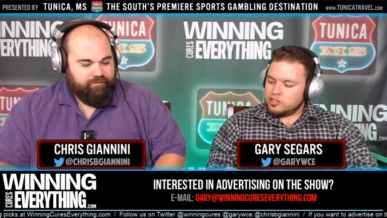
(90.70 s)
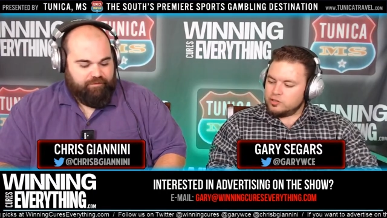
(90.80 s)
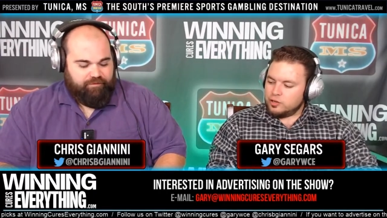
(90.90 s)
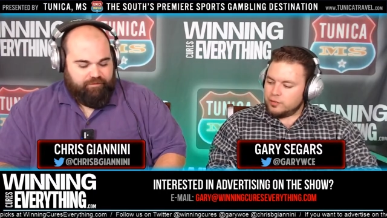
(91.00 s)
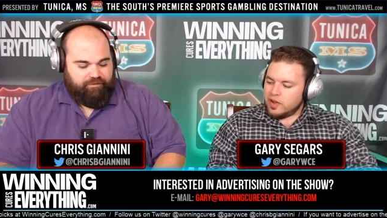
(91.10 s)

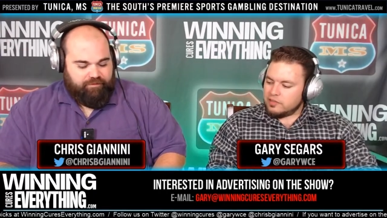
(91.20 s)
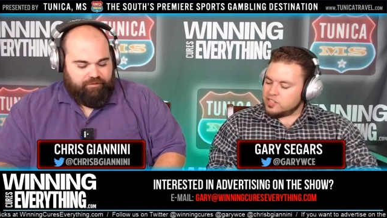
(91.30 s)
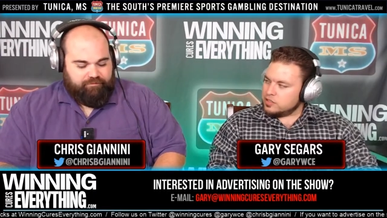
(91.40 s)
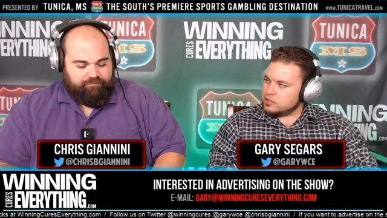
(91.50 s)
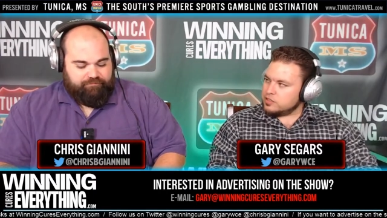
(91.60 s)
Speaker 1: do your five and
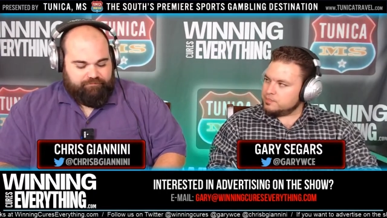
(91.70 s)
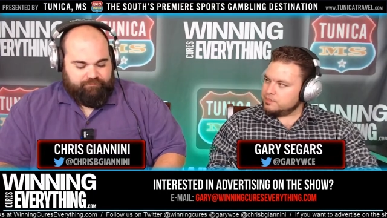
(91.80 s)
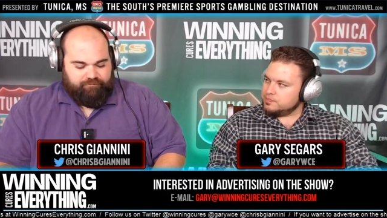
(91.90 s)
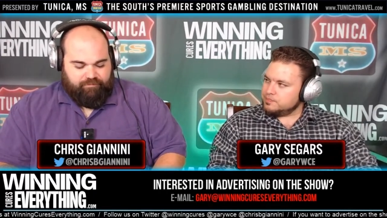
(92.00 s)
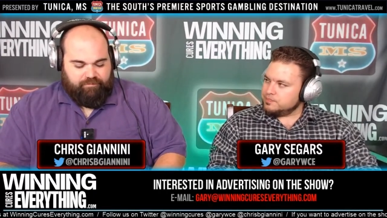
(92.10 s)
six?
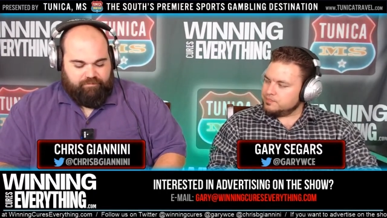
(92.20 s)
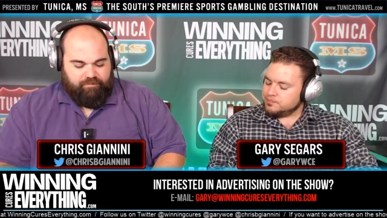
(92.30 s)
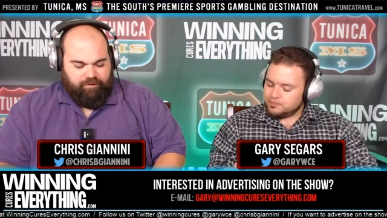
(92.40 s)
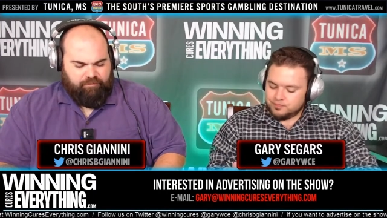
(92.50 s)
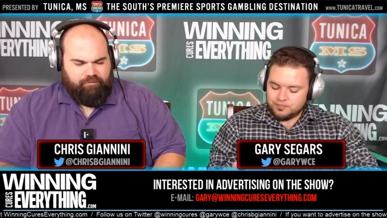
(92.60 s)

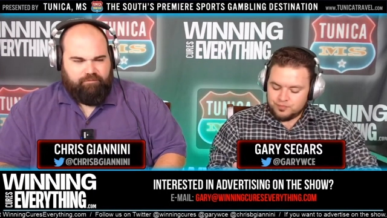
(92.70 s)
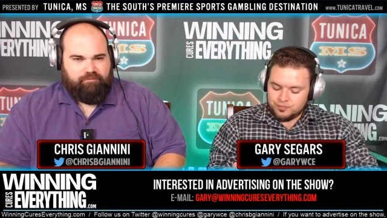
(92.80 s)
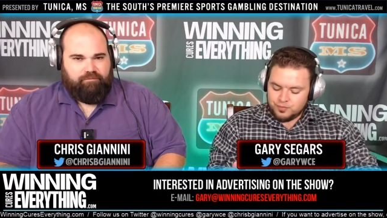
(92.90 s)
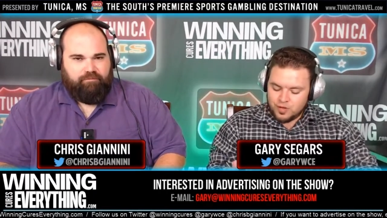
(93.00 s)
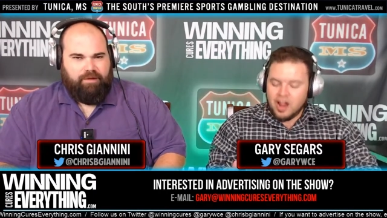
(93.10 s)
No.
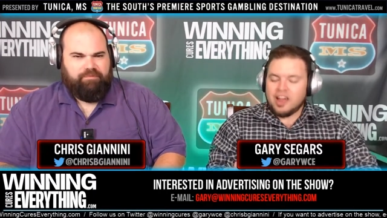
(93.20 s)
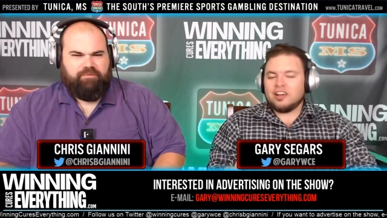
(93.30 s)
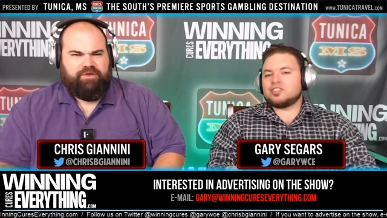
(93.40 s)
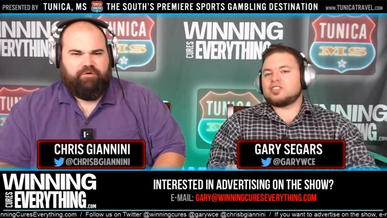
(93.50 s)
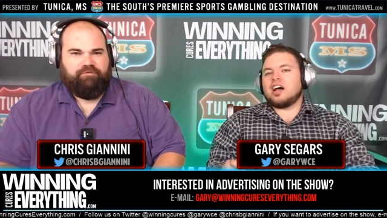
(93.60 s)
Right, would
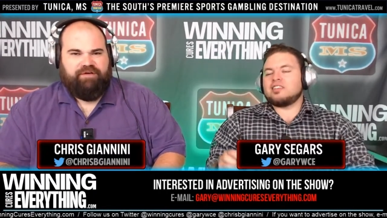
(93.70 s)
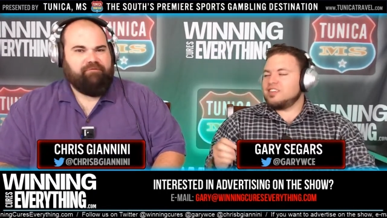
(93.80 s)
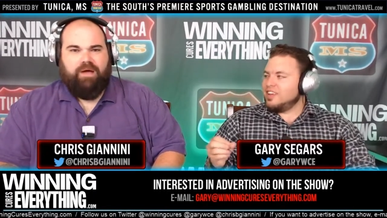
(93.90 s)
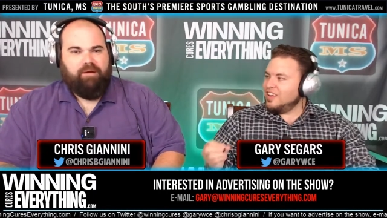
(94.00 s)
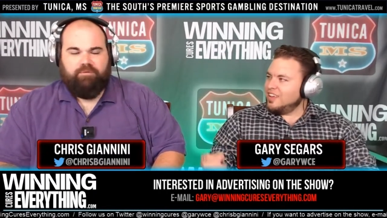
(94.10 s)
we do a five,
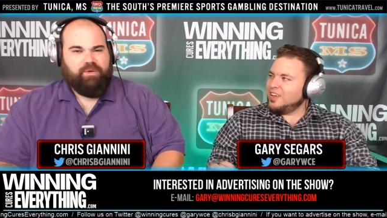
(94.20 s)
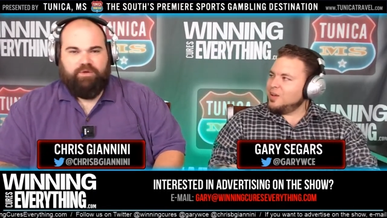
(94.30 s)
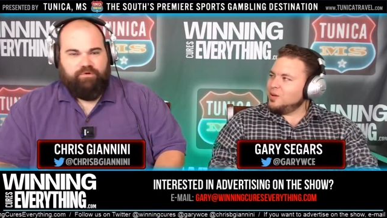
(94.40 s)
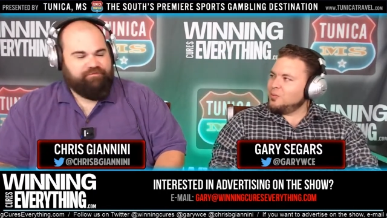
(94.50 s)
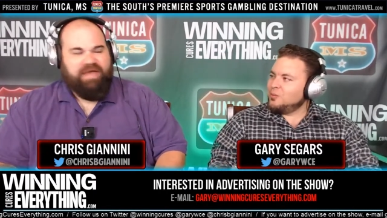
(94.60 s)
Speaker 2: why would we
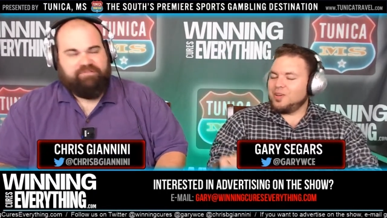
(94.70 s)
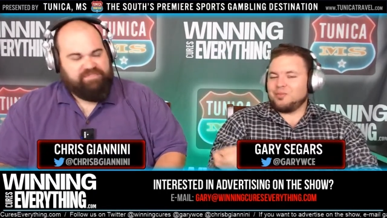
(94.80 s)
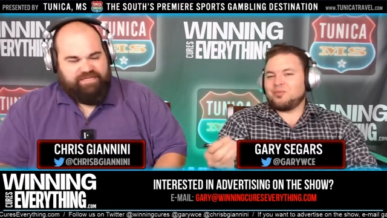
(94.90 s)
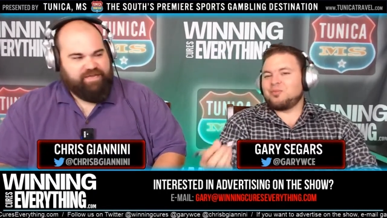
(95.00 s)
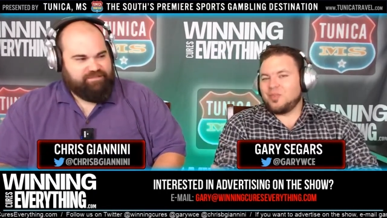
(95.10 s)
do a five we, and
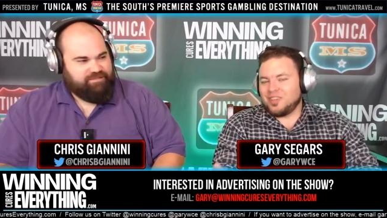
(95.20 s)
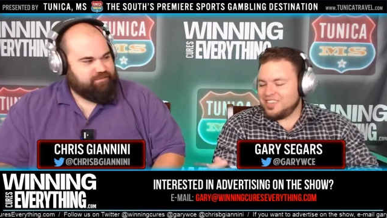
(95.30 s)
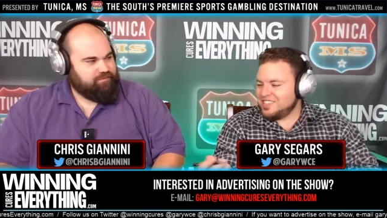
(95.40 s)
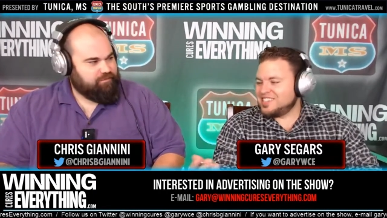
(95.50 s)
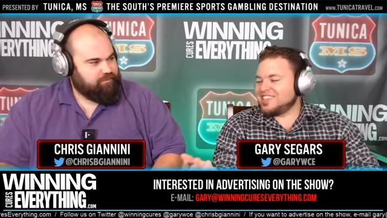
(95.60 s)
six?
Speaker 1: We did
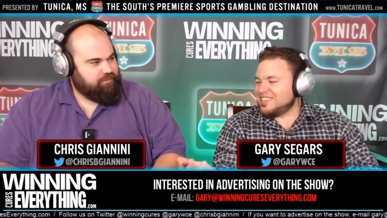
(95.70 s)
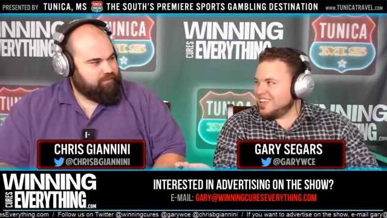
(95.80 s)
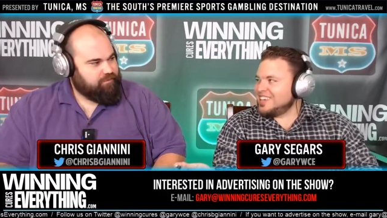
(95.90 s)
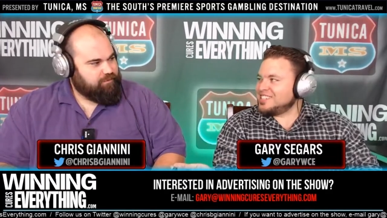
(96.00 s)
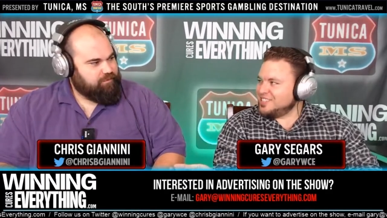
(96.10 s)
this
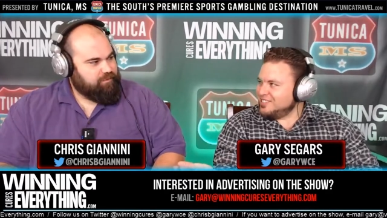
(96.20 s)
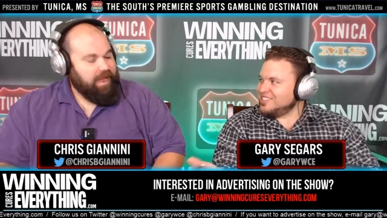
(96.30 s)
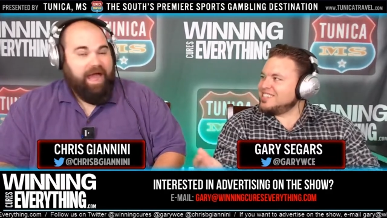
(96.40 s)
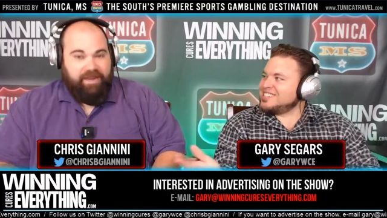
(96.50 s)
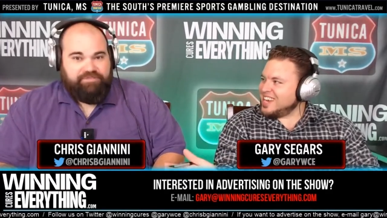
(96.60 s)
last year.
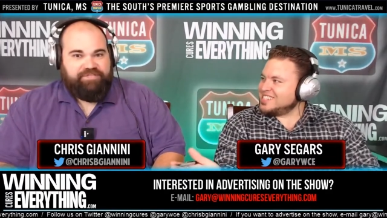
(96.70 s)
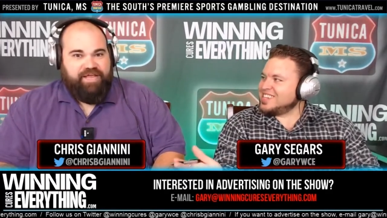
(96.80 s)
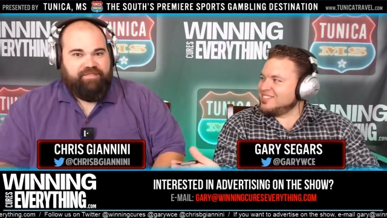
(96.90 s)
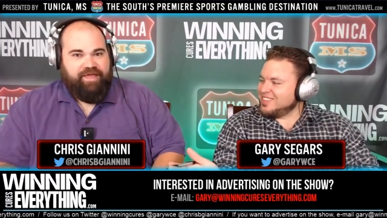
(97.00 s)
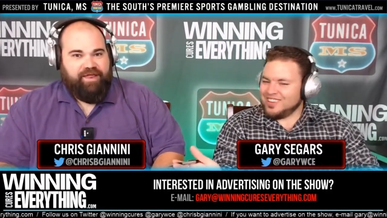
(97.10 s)
I
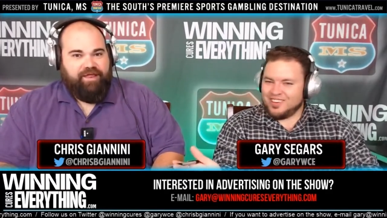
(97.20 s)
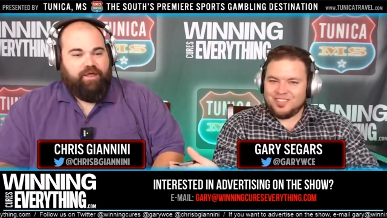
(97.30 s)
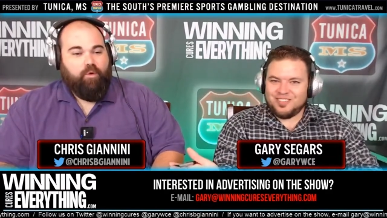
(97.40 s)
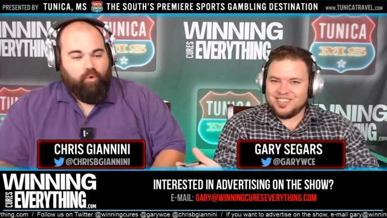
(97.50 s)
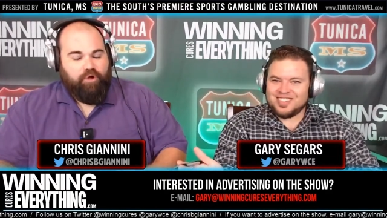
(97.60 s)
understand that.
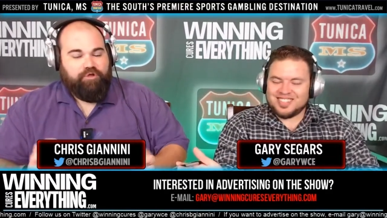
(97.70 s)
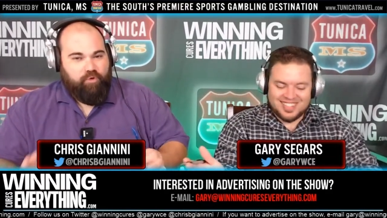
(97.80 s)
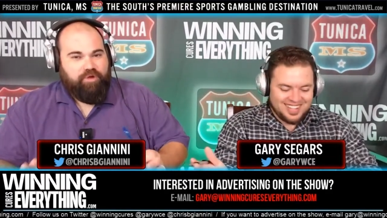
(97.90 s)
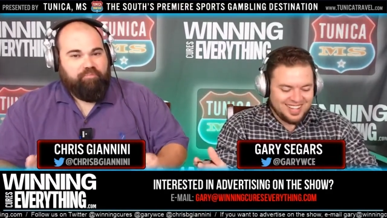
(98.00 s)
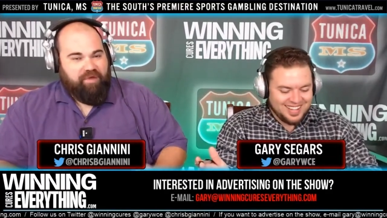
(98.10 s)
We're this?
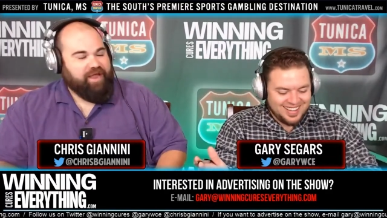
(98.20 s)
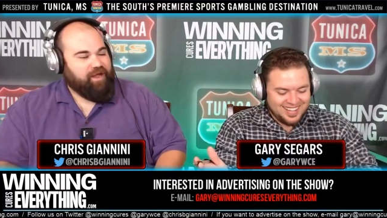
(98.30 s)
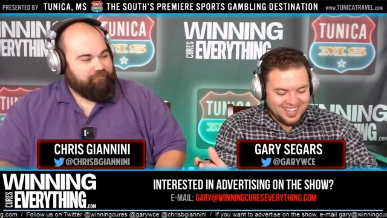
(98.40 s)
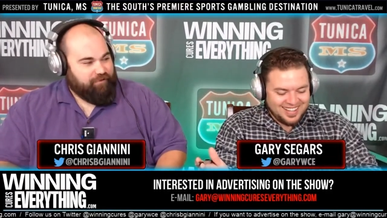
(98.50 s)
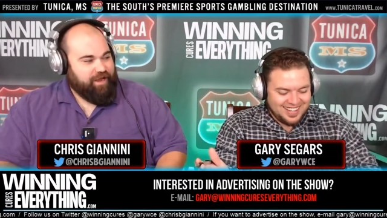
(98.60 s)
Speaker 2: doing a
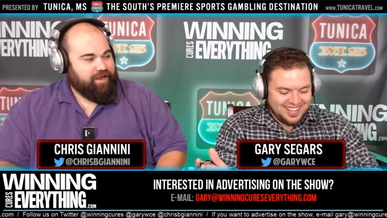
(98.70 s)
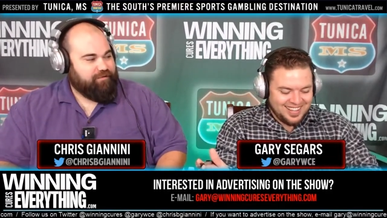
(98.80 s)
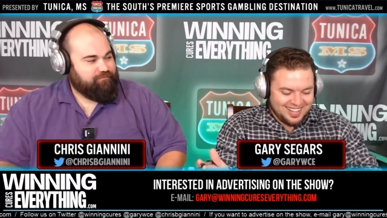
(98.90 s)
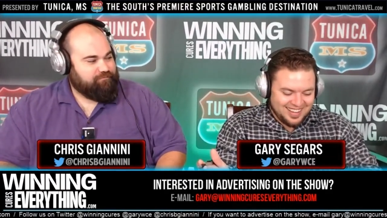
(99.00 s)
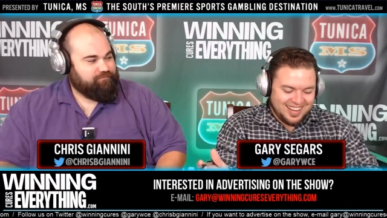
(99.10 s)
playoff, right?
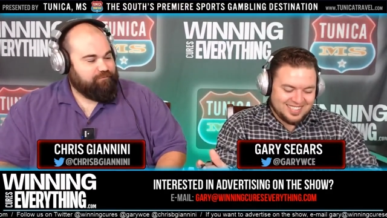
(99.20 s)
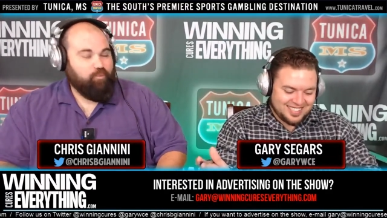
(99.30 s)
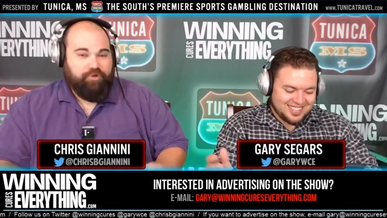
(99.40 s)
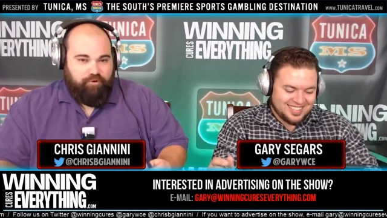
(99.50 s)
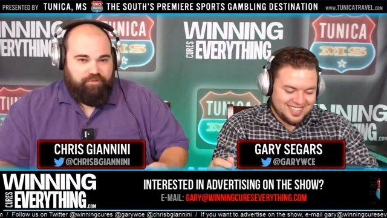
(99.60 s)
Yes. We're doing the